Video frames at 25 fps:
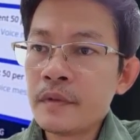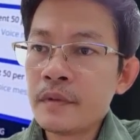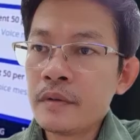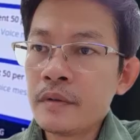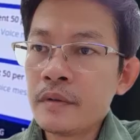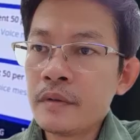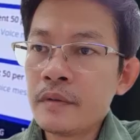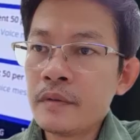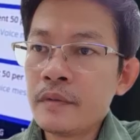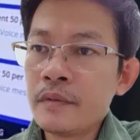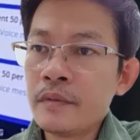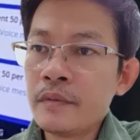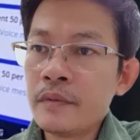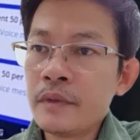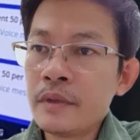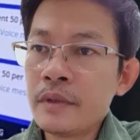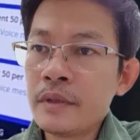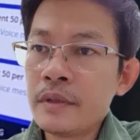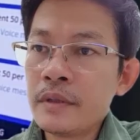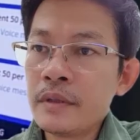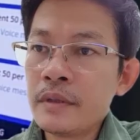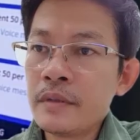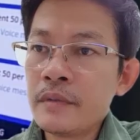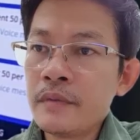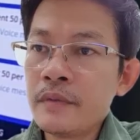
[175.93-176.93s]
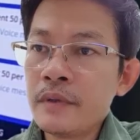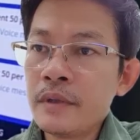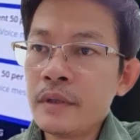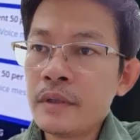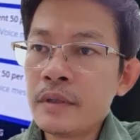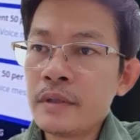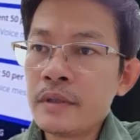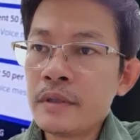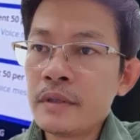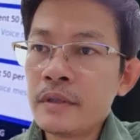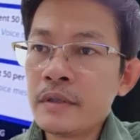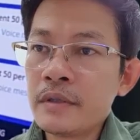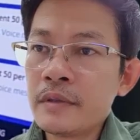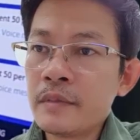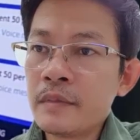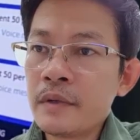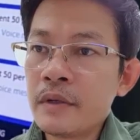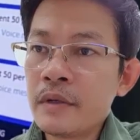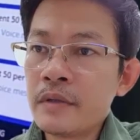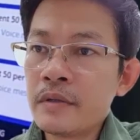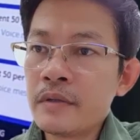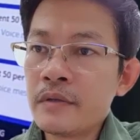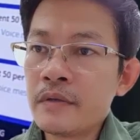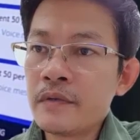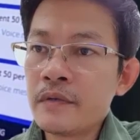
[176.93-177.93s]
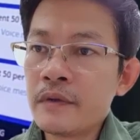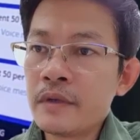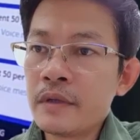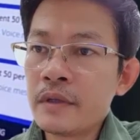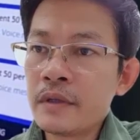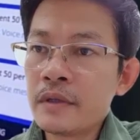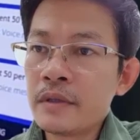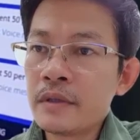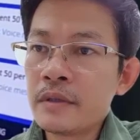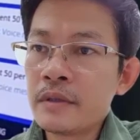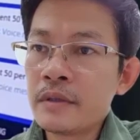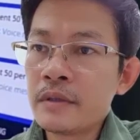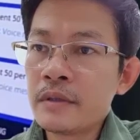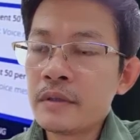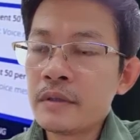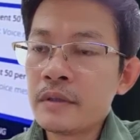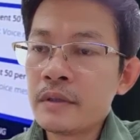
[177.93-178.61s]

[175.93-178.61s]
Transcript: Where is the special function?